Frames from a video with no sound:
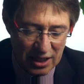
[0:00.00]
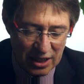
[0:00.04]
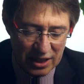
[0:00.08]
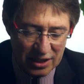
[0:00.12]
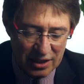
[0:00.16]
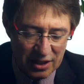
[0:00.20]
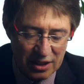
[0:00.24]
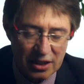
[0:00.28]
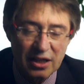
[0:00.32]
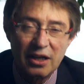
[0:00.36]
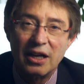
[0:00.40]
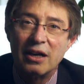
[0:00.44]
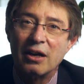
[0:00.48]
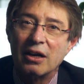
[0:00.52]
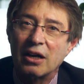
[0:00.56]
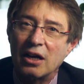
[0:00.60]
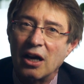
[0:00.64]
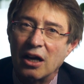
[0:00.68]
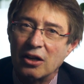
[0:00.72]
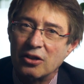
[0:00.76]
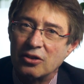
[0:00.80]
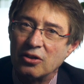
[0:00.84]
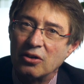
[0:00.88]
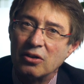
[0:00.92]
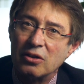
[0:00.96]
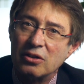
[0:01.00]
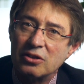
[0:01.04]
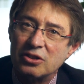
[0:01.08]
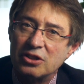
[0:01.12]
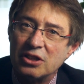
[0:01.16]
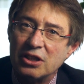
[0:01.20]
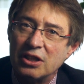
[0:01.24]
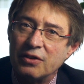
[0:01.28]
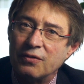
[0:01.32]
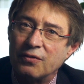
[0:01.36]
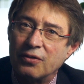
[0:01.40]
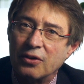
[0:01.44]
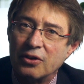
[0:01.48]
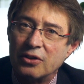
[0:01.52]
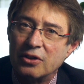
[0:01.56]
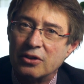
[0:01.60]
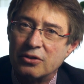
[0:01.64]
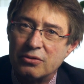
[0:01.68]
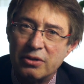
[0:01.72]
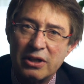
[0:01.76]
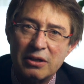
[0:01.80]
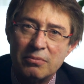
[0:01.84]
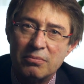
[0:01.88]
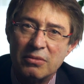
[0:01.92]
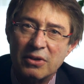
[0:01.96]
in cardiology for the
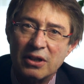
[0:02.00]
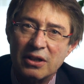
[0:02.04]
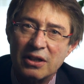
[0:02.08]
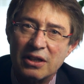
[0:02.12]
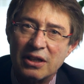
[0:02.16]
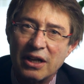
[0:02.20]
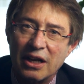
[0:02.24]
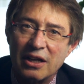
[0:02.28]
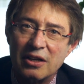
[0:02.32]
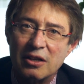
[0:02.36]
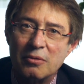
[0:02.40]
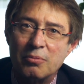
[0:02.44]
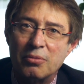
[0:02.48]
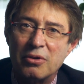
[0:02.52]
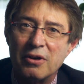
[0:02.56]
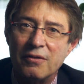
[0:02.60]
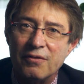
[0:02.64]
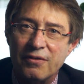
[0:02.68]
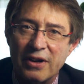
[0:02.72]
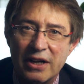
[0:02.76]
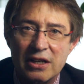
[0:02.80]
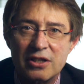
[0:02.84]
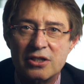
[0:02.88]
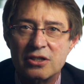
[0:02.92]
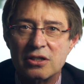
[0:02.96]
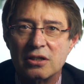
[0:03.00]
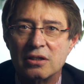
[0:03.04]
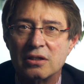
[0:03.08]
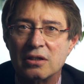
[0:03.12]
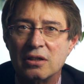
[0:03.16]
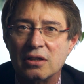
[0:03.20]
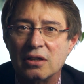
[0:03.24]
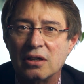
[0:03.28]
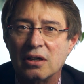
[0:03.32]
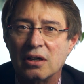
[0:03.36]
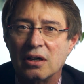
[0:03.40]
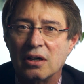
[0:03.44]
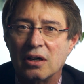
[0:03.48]
treatment and the prevention